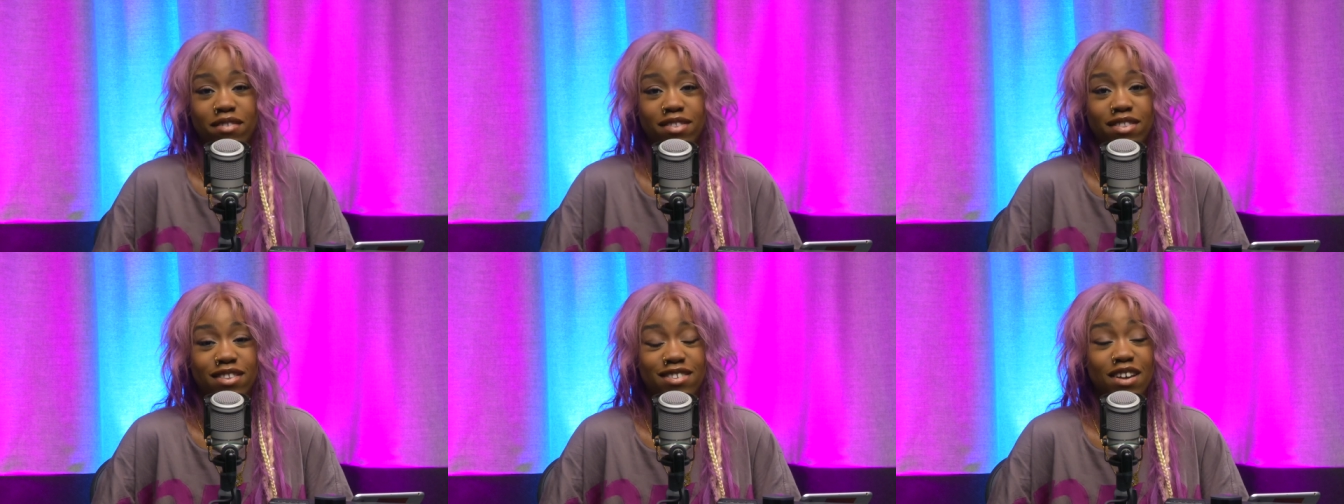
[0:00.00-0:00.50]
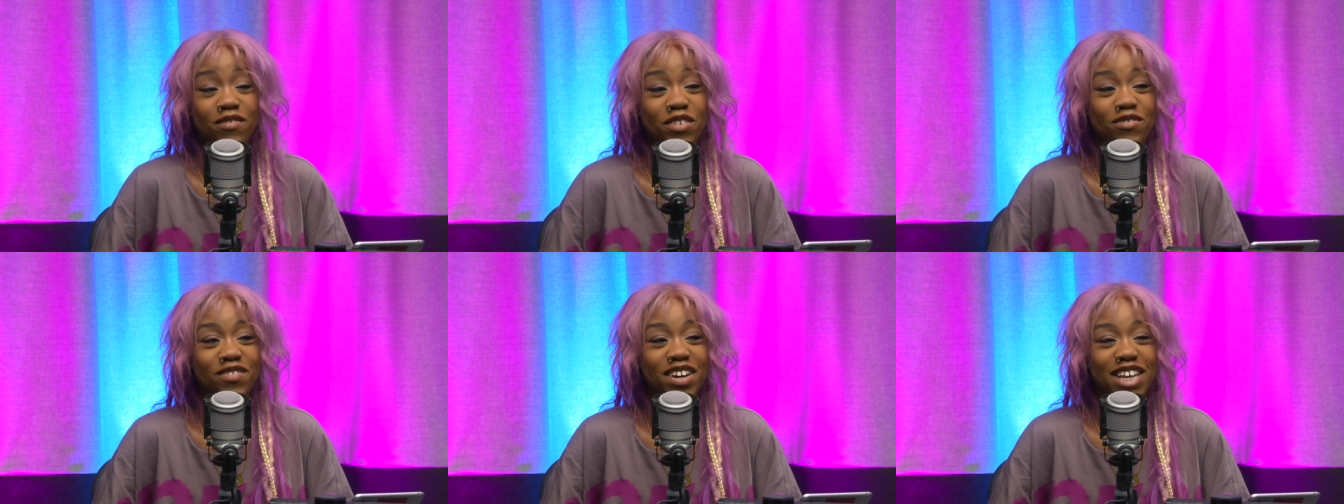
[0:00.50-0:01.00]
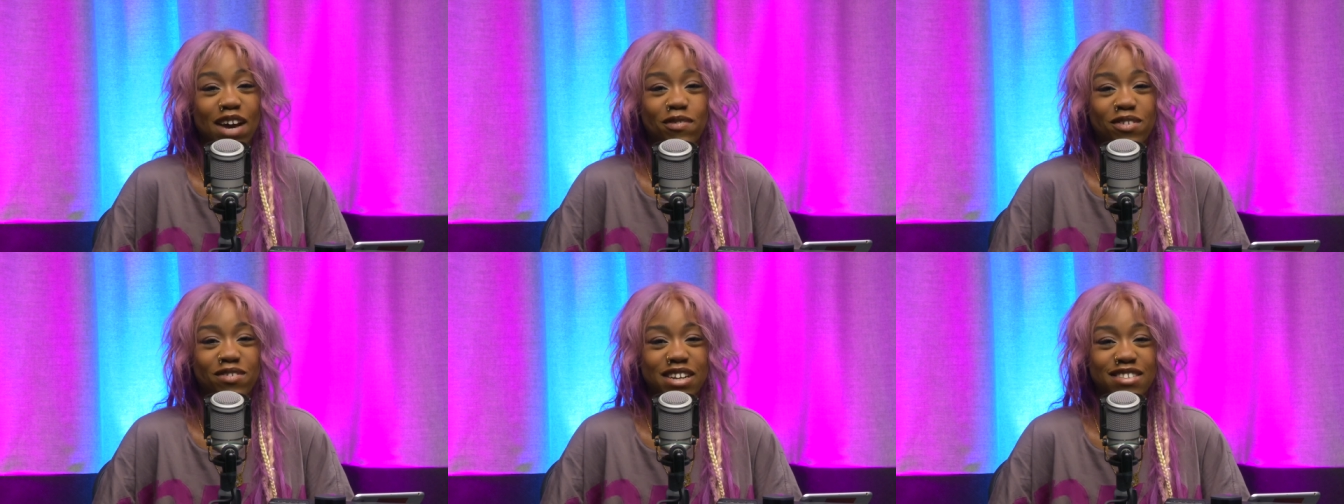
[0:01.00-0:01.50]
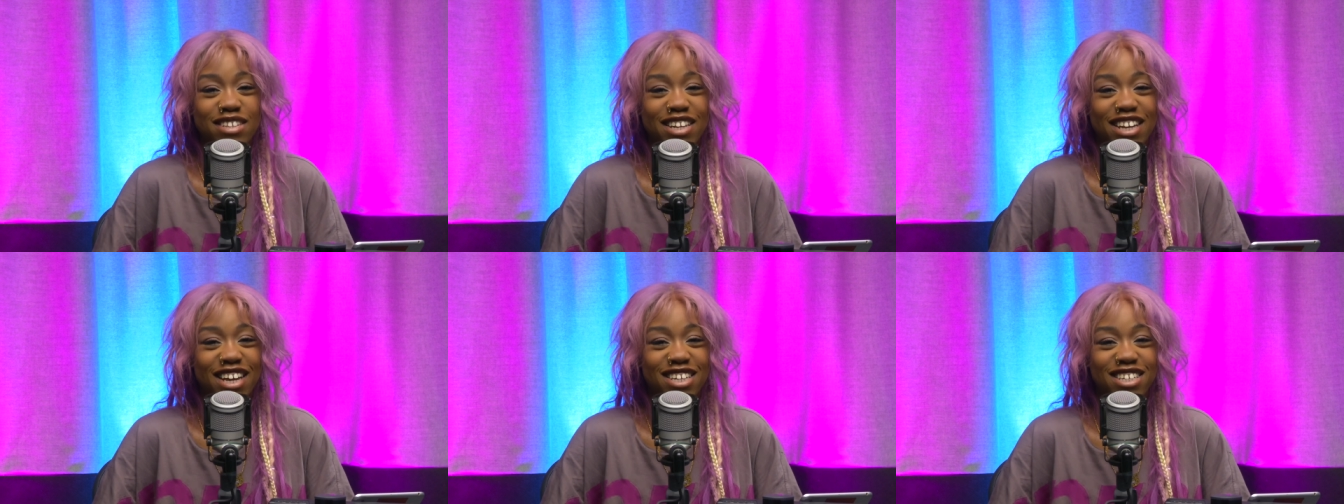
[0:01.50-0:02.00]
Something funny happened
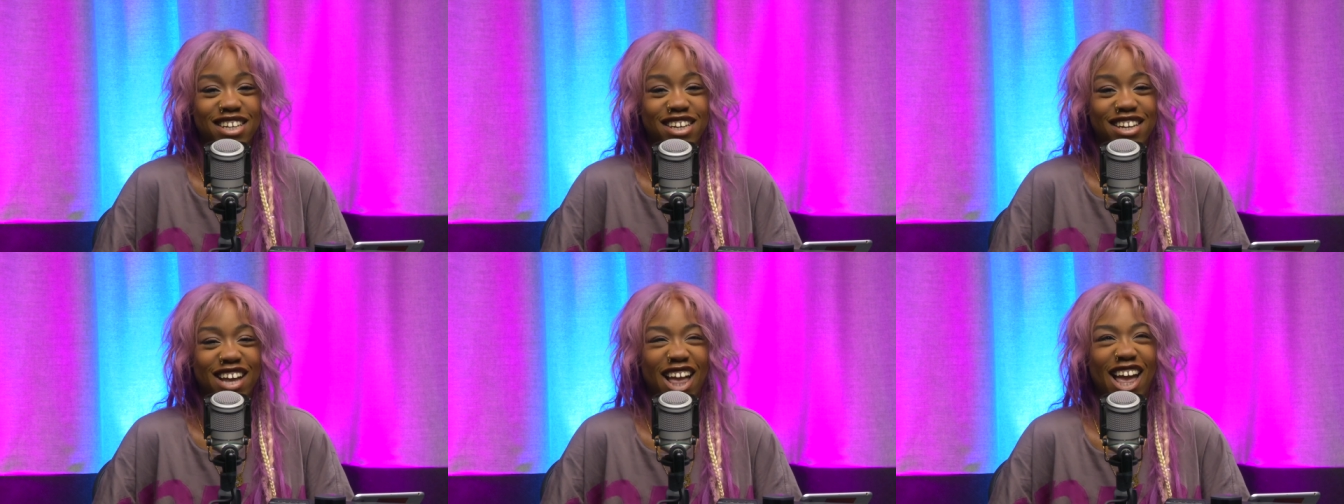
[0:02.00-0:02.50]
recently, actually.